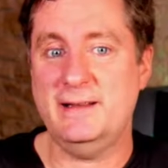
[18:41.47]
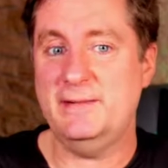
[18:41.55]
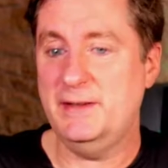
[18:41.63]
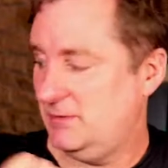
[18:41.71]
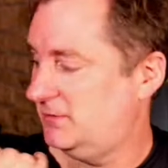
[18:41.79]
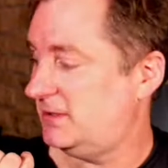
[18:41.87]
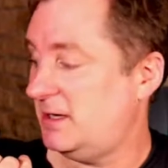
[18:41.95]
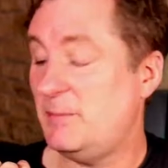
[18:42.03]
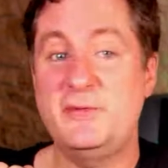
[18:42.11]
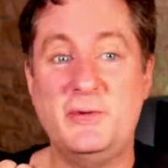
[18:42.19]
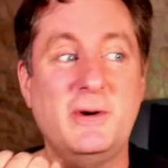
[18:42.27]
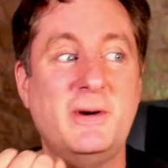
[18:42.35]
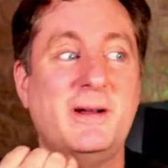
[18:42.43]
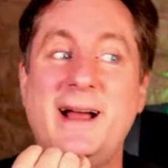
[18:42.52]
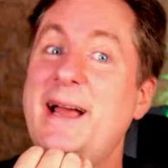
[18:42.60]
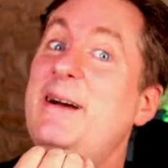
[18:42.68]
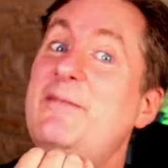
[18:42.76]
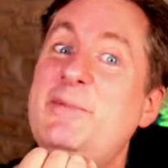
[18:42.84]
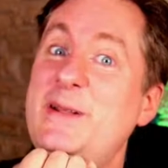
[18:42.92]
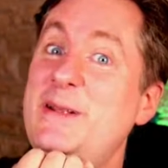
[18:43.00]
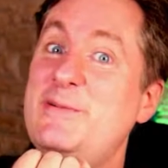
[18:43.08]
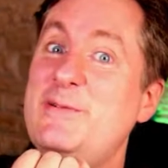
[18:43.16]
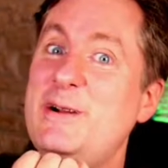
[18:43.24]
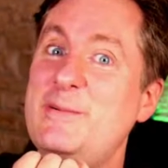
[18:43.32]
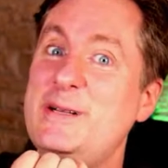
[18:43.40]
you saw before, I have plenty of
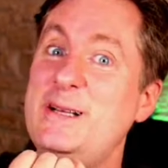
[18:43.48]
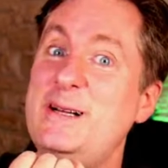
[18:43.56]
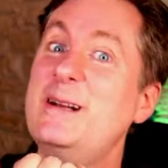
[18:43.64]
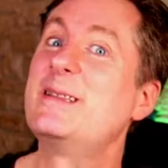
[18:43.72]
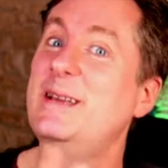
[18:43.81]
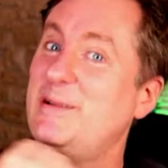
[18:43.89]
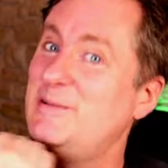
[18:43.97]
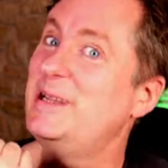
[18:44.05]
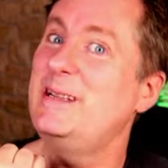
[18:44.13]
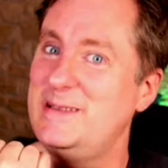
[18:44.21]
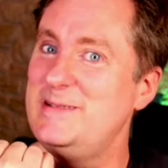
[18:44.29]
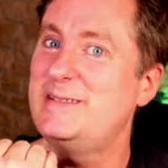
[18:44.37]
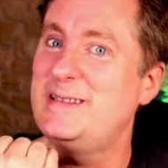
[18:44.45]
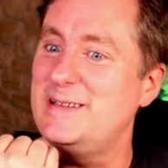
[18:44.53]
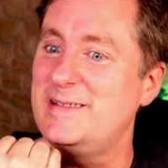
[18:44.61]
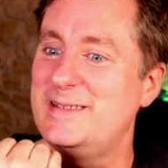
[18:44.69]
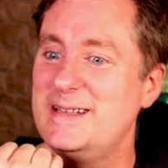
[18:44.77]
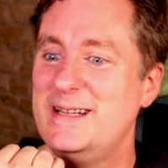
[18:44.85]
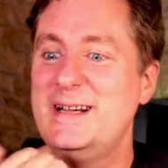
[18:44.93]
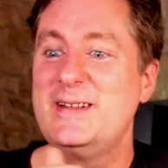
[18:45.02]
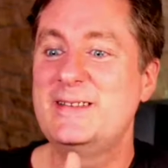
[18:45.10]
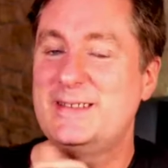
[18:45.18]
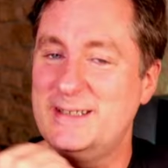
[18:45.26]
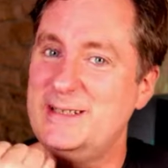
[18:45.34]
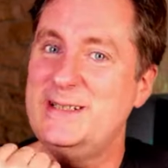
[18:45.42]
drop cloth and we can use those.
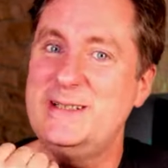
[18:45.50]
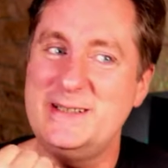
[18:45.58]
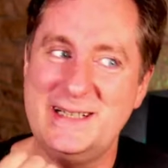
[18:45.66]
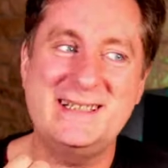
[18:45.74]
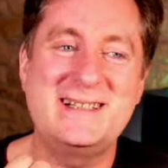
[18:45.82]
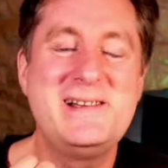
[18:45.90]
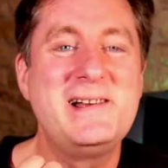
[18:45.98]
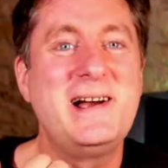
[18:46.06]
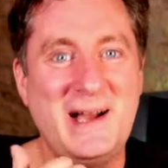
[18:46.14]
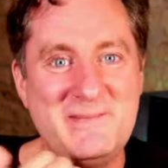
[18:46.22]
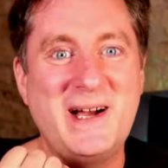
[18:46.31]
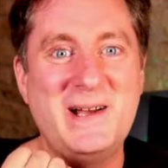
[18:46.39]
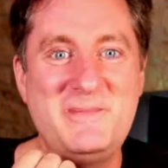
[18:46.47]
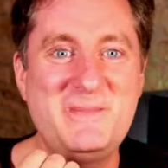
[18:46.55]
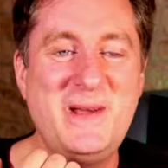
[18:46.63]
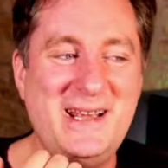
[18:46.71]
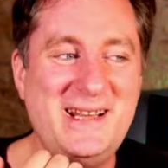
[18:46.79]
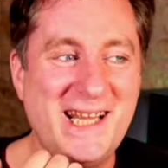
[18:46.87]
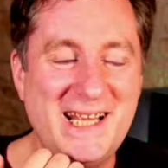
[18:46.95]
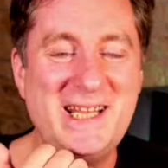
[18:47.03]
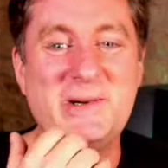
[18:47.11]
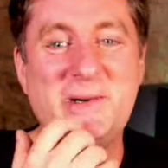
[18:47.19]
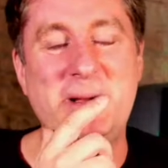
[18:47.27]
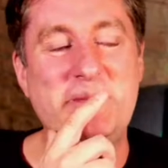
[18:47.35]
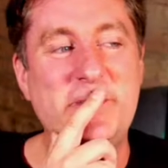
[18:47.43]
So I might be painting
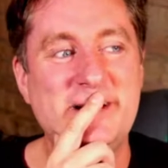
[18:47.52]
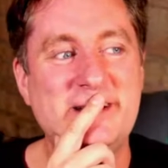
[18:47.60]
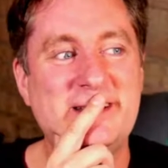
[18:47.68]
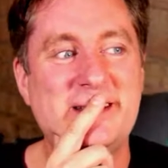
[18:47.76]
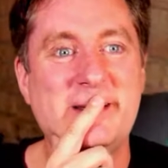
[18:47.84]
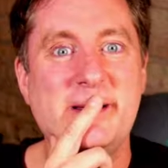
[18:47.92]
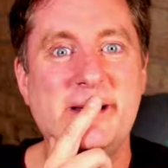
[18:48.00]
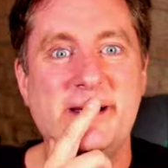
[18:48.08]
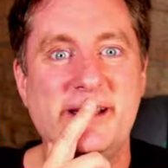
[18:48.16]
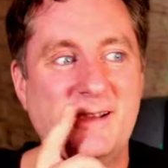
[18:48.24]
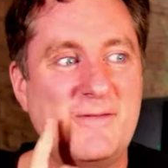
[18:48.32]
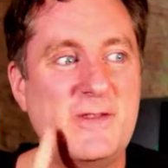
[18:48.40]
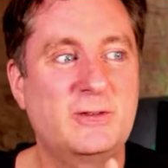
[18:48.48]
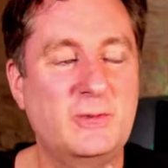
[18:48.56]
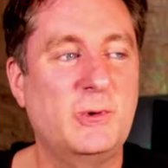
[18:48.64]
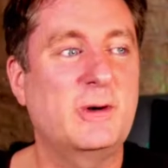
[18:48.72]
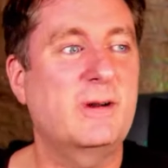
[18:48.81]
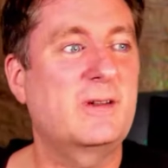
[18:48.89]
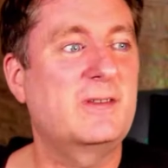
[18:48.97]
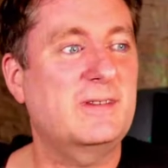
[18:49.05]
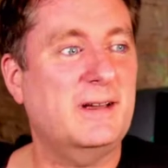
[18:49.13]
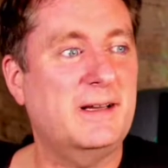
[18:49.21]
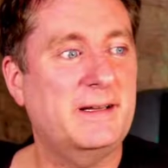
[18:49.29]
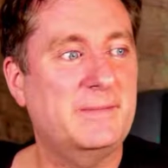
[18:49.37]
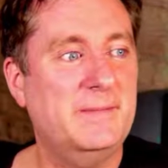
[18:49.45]
anyway, but if this works,
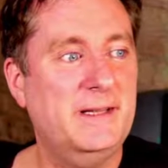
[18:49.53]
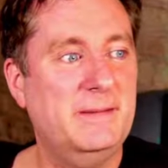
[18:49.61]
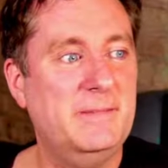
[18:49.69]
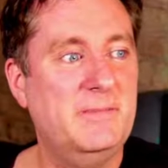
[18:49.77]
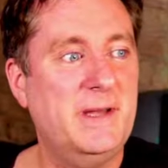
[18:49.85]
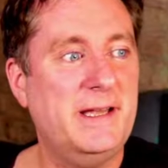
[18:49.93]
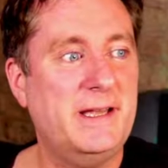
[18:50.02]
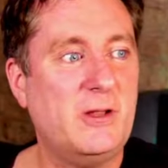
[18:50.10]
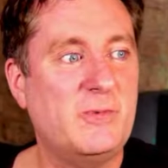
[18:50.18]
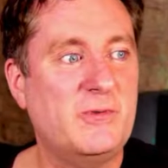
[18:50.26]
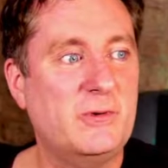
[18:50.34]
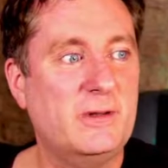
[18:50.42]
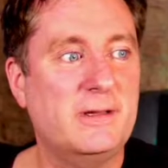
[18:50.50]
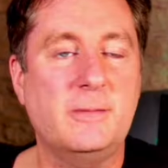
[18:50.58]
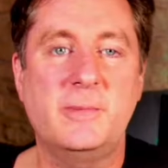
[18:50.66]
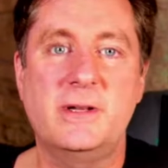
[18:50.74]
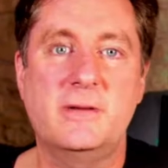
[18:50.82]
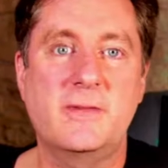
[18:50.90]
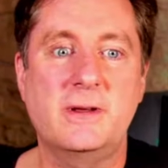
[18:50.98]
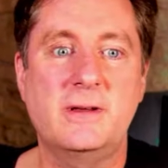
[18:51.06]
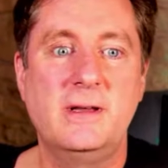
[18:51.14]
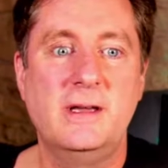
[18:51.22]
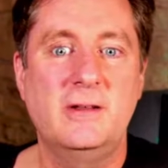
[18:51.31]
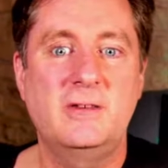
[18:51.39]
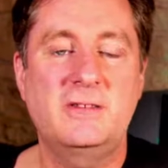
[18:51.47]
it may help for a little bit of the
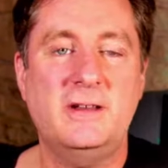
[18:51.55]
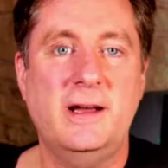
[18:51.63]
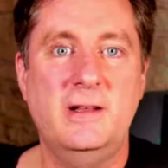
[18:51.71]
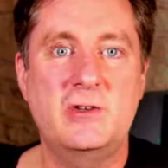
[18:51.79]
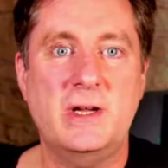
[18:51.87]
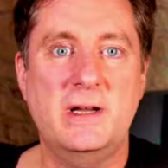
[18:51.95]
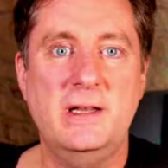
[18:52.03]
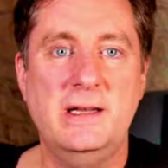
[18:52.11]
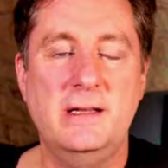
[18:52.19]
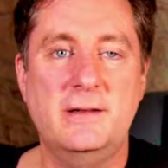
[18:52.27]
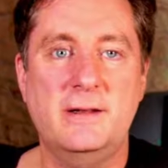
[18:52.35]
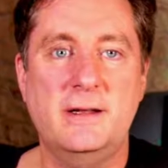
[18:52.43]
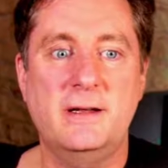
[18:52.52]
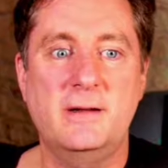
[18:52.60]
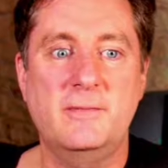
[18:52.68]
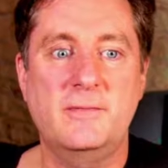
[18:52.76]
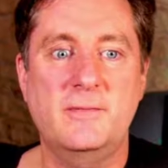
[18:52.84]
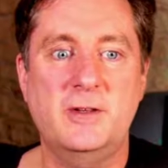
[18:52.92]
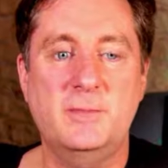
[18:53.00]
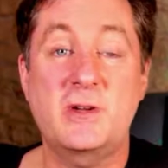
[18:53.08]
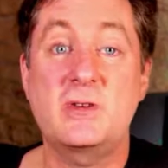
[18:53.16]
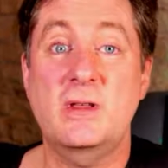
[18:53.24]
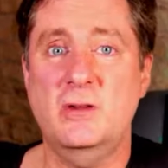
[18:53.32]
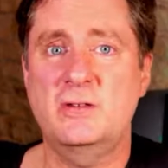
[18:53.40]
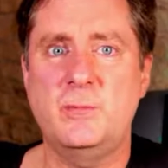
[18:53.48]
signage I need,
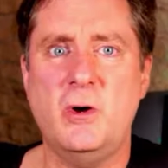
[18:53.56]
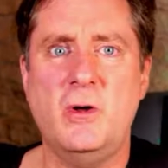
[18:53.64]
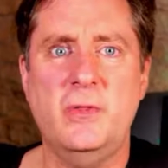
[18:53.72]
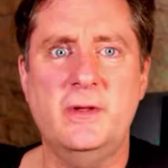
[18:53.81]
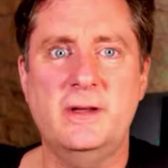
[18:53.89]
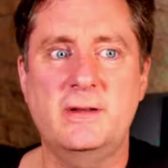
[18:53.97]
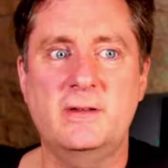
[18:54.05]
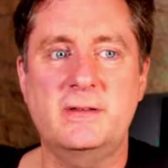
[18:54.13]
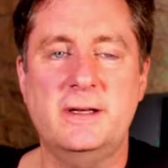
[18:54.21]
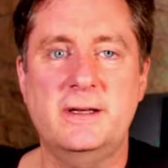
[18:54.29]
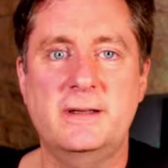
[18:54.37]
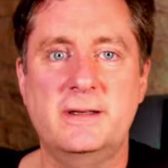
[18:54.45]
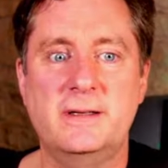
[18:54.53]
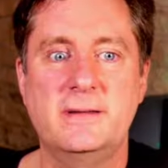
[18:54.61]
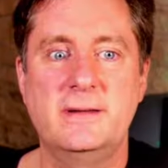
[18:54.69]
especially the small things like I